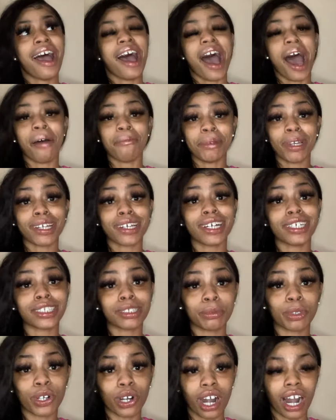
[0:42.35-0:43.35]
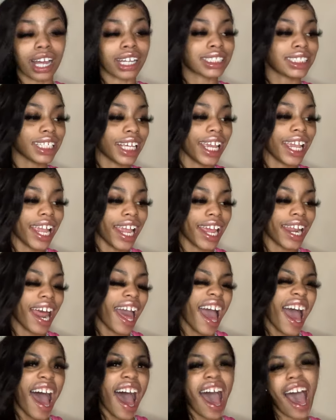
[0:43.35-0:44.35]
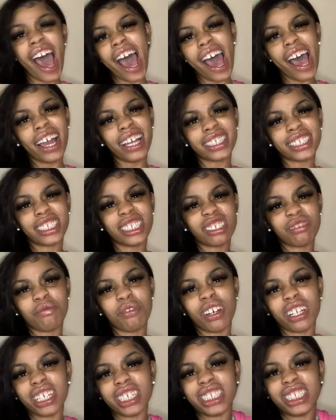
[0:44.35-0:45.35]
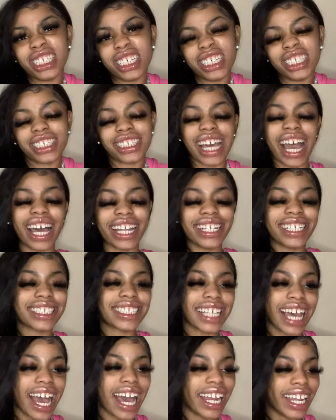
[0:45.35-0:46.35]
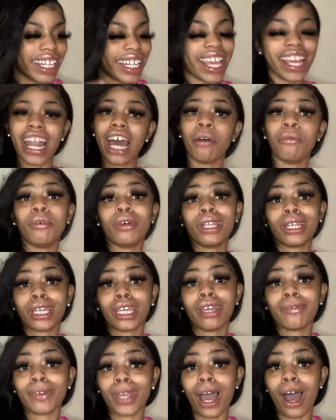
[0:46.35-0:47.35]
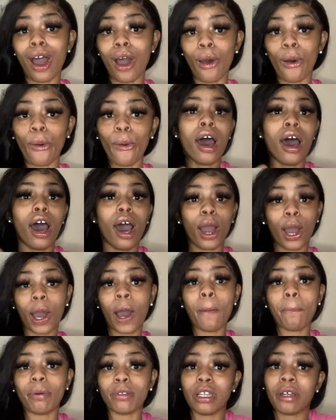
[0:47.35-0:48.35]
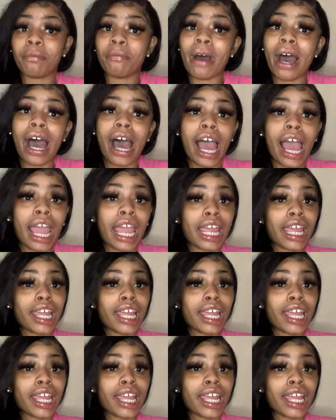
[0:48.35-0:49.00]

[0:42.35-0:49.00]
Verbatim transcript: I make custom Crocs and I just wanna just, I decided that I wanna give y'all a couple of my,